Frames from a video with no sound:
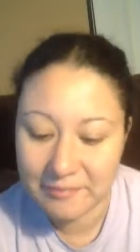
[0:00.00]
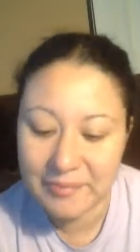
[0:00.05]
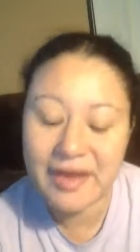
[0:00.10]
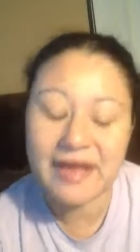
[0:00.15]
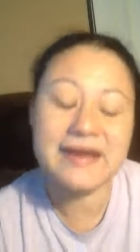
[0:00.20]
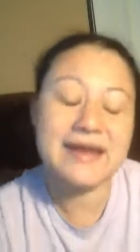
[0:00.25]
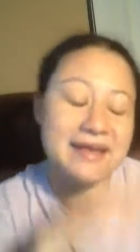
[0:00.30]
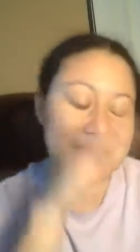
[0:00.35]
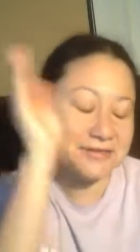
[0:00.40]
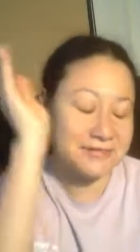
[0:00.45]

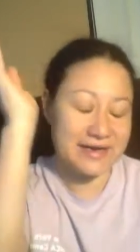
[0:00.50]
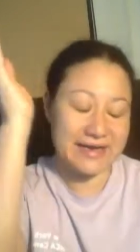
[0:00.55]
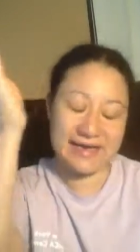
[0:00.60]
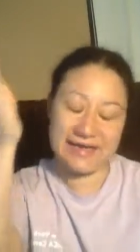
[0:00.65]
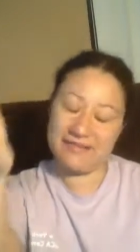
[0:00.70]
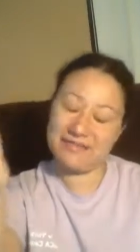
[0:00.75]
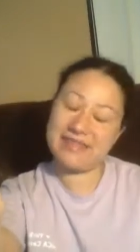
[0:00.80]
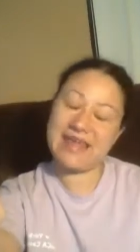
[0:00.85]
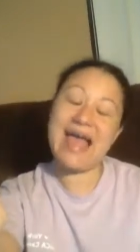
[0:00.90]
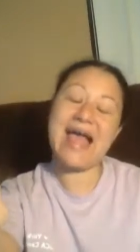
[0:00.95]
but
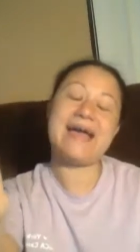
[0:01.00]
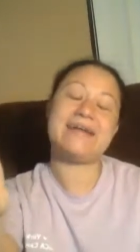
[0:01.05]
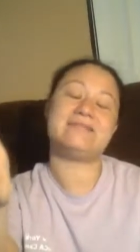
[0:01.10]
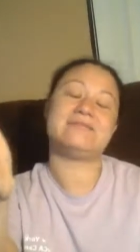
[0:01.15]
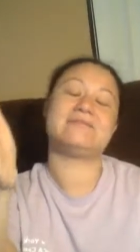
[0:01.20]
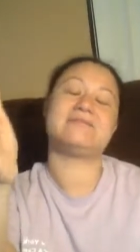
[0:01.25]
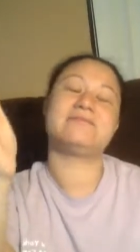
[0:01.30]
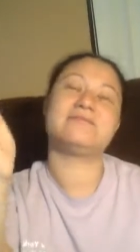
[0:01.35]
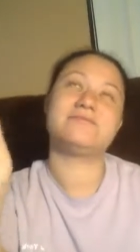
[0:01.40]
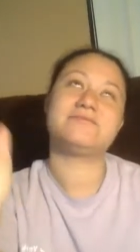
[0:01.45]
anyway
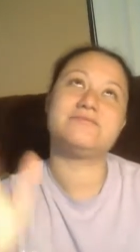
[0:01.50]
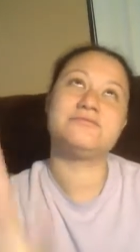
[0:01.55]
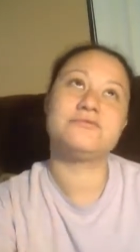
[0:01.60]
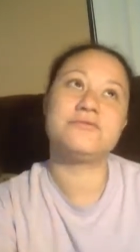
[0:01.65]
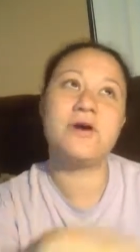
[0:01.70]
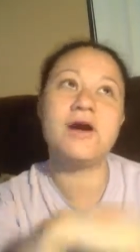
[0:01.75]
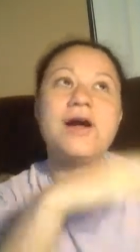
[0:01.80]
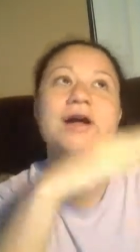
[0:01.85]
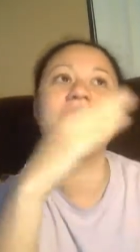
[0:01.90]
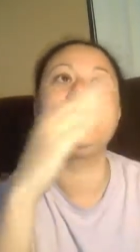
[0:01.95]
that
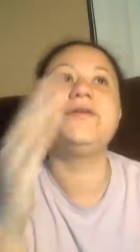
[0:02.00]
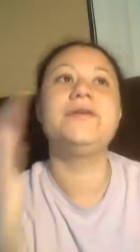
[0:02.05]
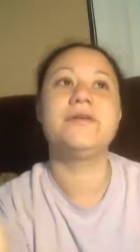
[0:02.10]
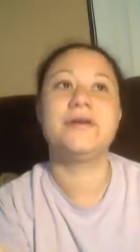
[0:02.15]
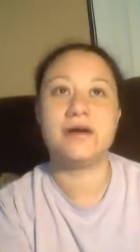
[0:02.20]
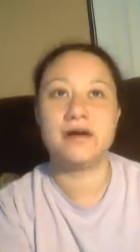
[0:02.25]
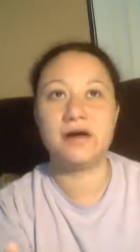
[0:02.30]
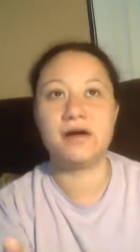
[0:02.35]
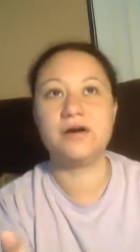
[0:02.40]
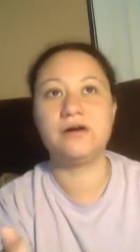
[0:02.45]

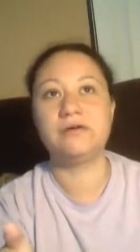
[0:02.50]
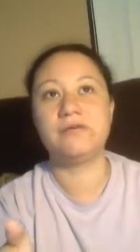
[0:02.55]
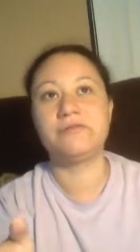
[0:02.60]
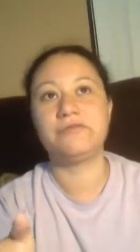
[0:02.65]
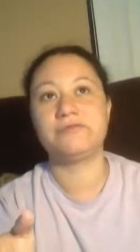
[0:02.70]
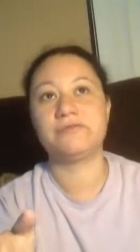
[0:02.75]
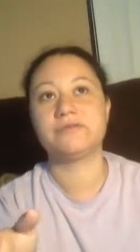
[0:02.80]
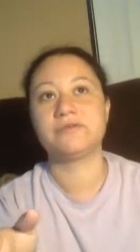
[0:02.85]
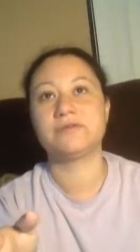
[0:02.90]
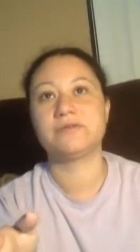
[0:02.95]
run
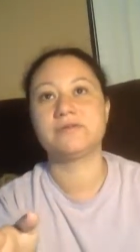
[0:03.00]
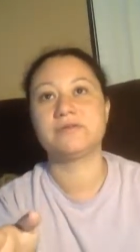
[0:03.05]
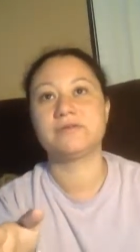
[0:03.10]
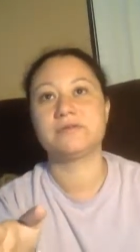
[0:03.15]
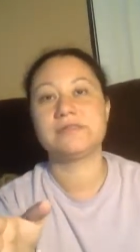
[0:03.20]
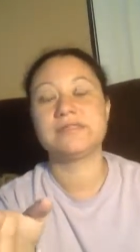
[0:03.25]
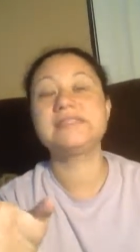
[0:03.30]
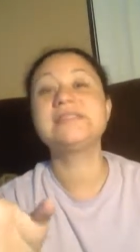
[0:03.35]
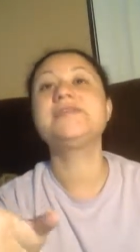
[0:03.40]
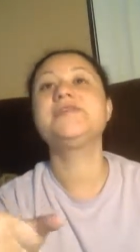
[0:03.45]
of
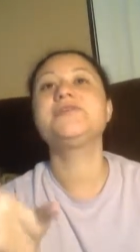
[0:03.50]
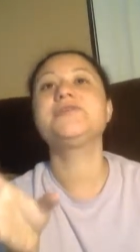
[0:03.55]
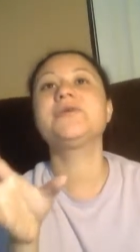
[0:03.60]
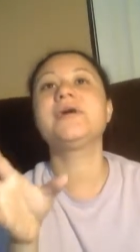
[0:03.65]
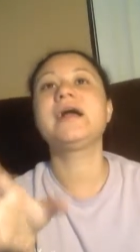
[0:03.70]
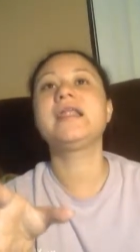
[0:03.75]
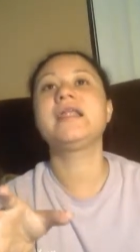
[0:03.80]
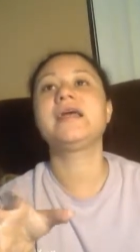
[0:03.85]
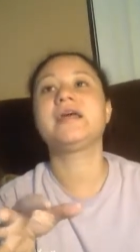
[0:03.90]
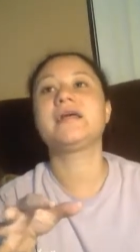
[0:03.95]

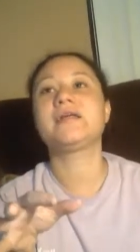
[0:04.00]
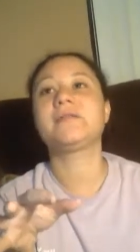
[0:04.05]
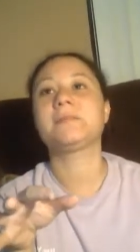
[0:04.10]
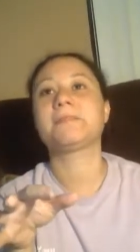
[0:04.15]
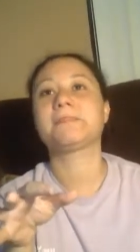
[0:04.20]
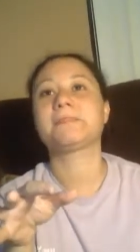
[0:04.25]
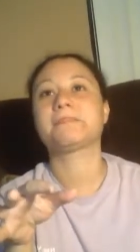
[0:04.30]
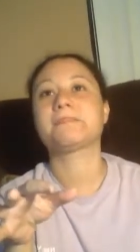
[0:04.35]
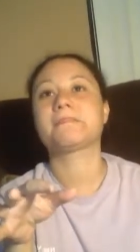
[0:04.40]
cinderella